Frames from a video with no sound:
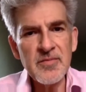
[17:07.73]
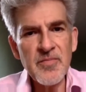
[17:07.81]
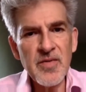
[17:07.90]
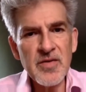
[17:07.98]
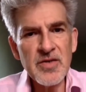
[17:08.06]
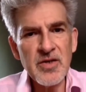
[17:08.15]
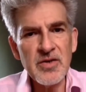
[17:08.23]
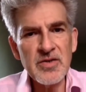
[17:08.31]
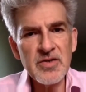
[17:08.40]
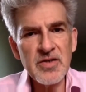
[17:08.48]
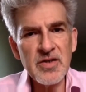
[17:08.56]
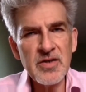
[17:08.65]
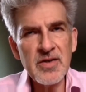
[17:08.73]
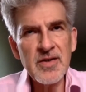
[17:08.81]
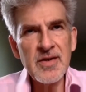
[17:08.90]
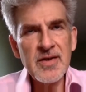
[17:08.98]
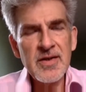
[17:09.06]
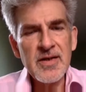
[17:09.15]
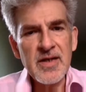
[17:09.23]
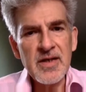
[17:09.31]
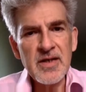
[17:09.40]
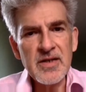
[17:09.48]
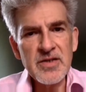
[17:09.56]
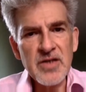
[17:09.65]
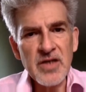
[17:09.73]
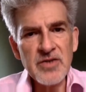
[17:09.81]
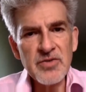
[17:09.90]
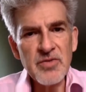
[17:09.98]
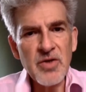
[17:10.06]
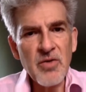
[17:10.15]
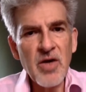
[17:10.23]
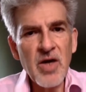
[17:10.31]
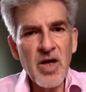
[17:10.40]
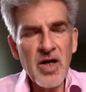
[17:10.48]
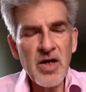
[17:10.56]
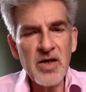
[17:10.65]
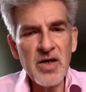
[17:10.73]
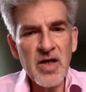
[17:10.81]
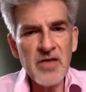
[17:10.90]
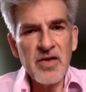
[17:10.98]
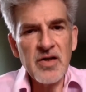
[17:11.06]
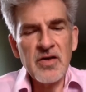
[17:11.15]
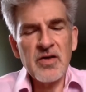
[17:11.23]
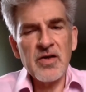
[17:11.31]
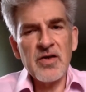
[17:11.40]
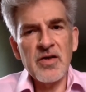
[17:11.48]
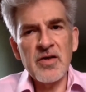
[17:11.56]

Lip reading: So it's going to require, I think,